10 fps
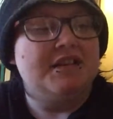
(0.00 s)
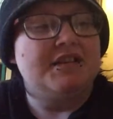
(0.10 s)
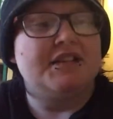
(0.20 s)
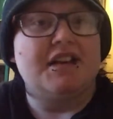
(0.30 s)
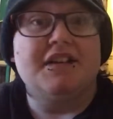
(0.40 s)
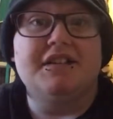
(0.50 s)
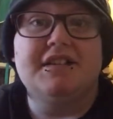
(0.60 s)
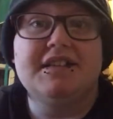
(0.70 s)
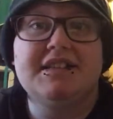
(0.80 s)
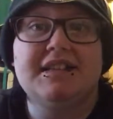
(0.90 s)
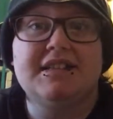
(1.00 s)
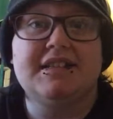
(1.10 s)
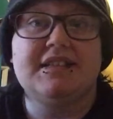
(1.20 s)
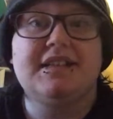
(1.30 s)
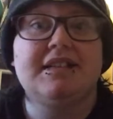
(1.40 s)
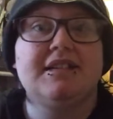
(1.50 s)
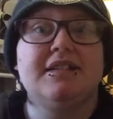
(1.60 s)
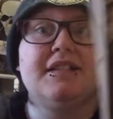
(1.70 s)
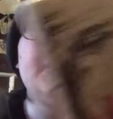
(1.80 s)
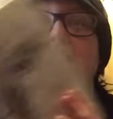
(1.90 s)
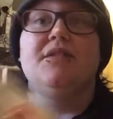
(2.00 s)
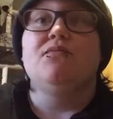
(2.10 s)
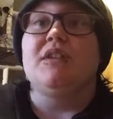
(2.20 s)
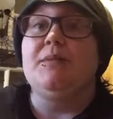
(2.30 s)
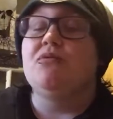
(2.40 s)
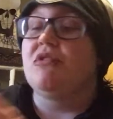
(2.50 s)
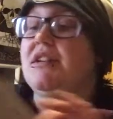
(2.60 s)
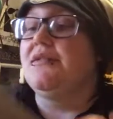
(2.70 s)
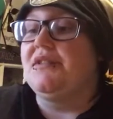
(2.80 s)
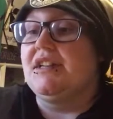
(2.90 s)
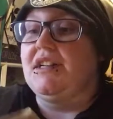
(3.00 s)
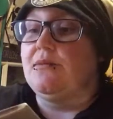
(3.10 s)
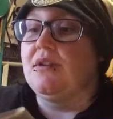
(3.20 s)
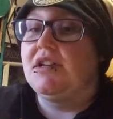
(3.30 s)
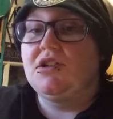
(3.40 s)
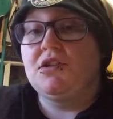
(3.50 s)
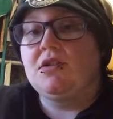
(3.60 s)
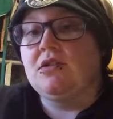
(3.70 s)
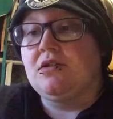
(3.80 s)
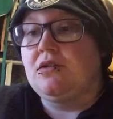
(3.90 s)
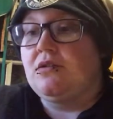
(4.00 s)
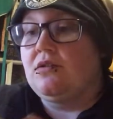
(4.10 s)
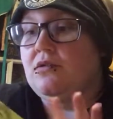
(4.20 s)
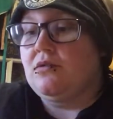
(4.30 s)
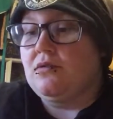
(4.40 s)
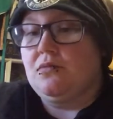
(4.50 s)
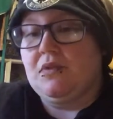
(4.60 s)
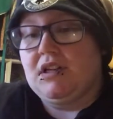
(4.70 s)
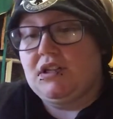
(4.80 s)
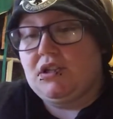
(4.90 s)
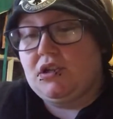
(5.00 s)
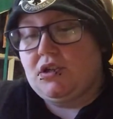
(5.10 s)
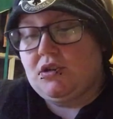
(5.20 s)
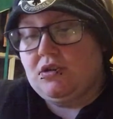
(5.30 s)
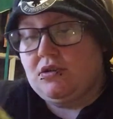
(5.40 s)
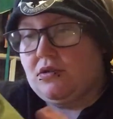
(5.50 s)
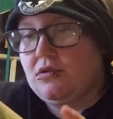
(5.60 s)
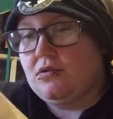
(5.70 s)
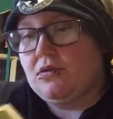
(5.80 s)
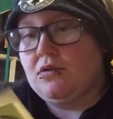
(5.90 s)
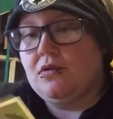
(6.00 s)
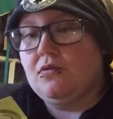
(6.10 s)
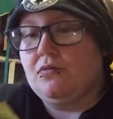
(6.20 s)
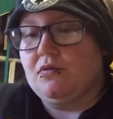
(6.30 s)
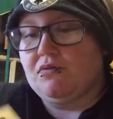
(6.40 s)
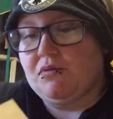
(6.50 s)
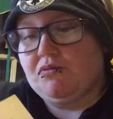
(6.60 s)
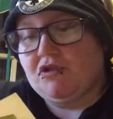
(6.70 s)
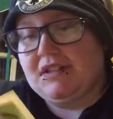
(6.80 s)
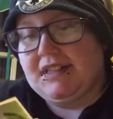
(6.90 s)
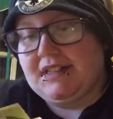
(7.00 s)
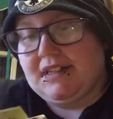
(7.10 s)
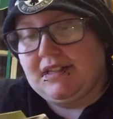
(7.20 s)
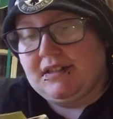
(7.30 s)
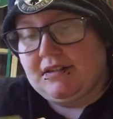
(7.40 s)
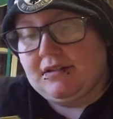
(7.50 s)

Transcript: So this is the reprint of The Near Witch, which was reprinted in